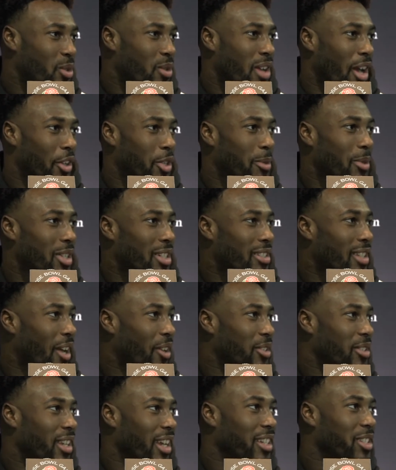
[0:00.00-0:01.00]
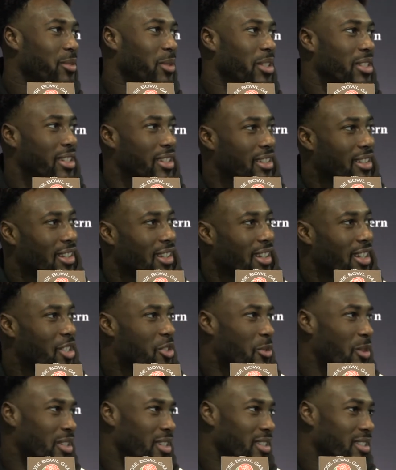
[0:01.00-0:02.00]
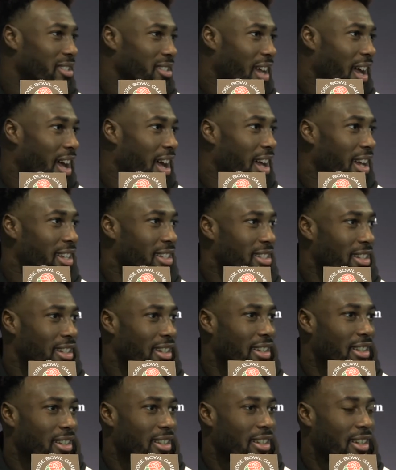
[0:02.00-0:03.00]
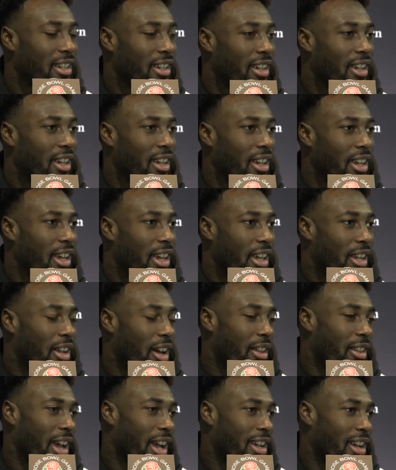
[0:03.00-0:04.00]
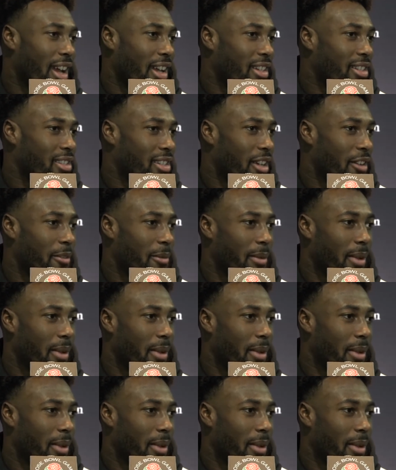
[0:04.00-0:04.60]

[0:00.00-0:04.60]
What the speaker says: comfortable because I was like switching sides and all that kind of stuff.